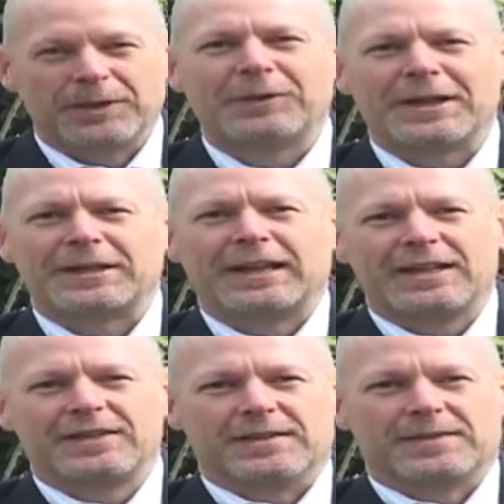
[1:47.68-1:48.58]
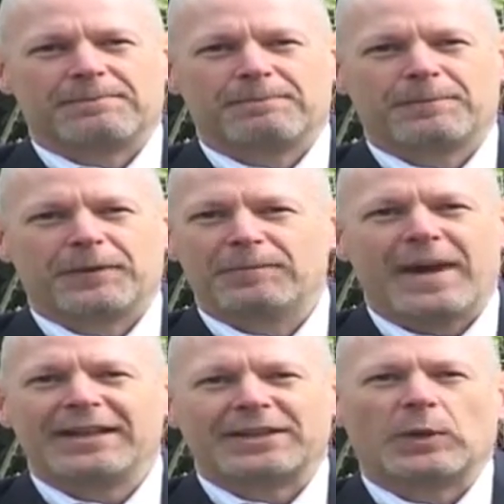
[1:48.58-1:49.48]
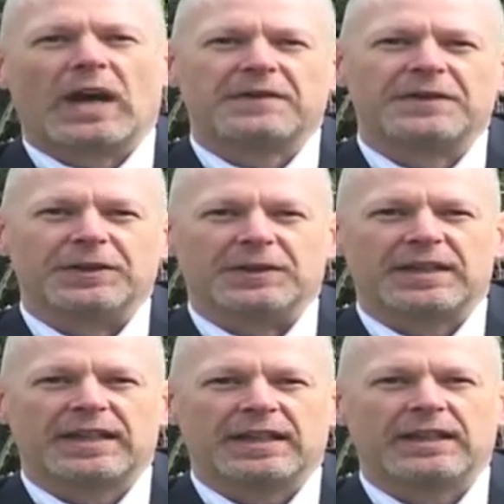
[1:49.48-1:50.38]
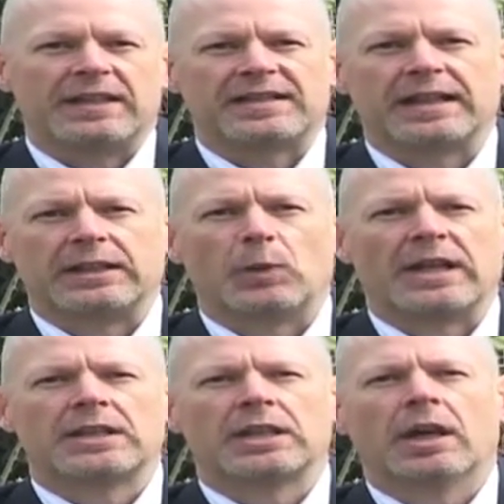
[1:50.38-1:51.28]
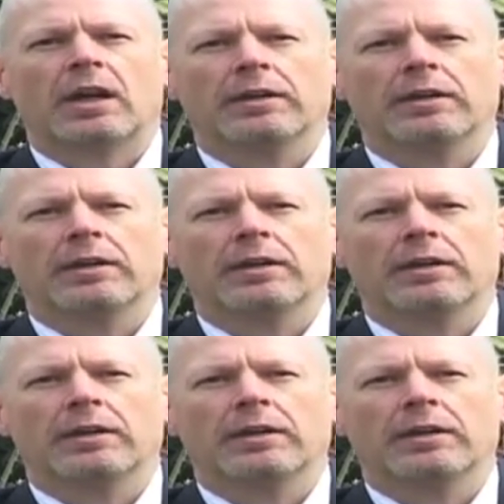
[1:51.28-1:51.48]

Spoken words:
congratulations, we've made it to afternoon tea and there's only one to go.